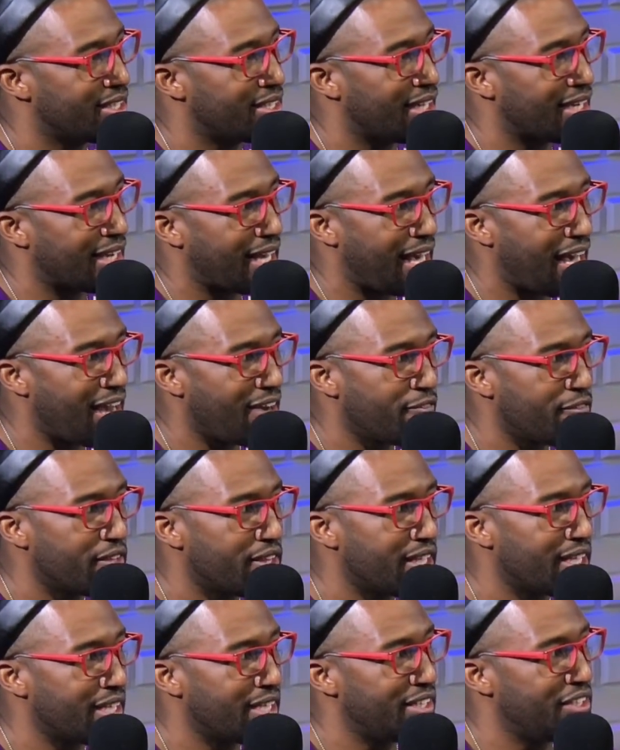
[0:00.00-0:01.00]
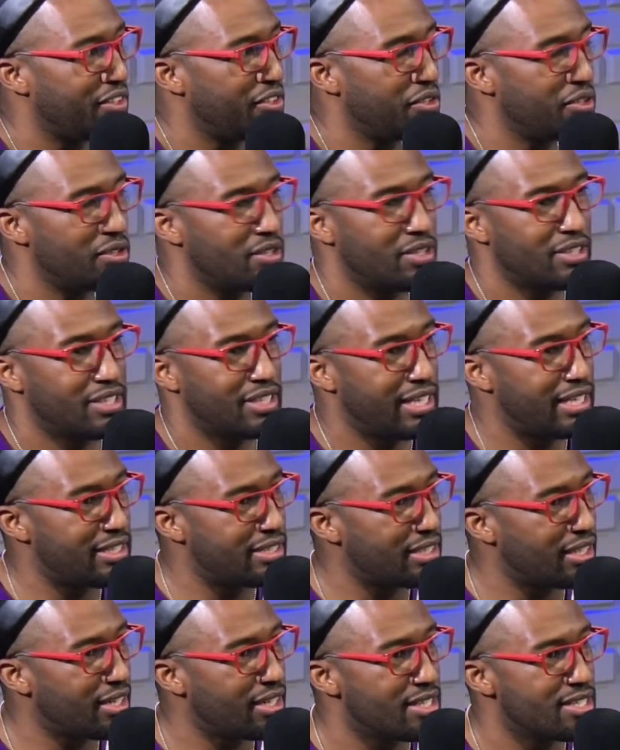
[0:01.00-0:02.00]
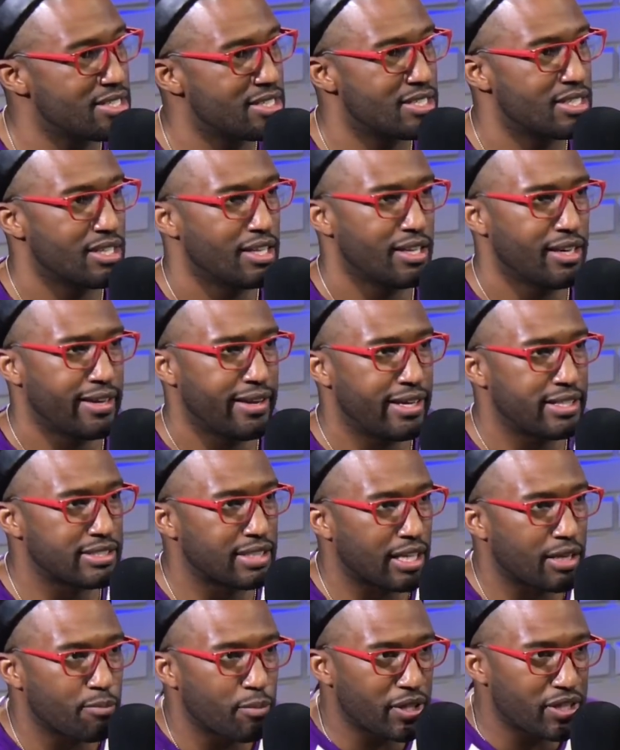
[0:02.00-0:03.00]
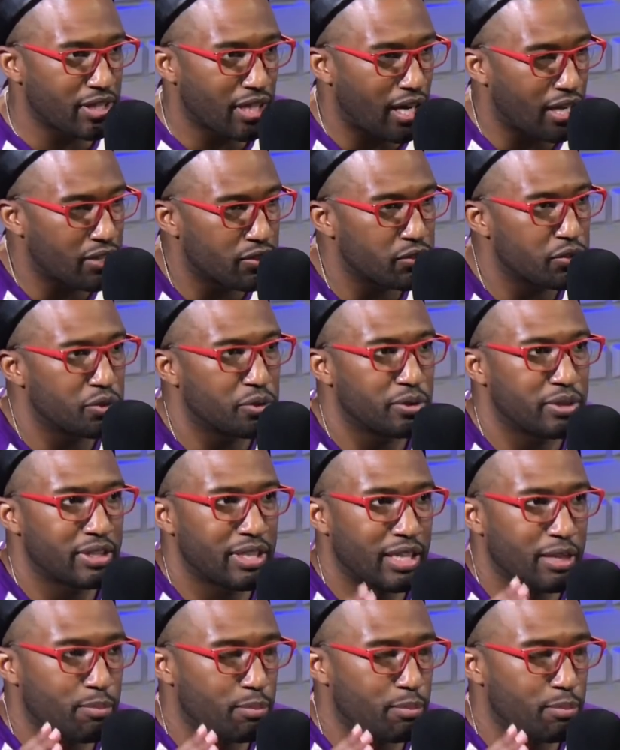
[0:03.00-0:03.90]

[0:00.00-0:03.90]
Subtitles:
Like everything he does is like methodical and like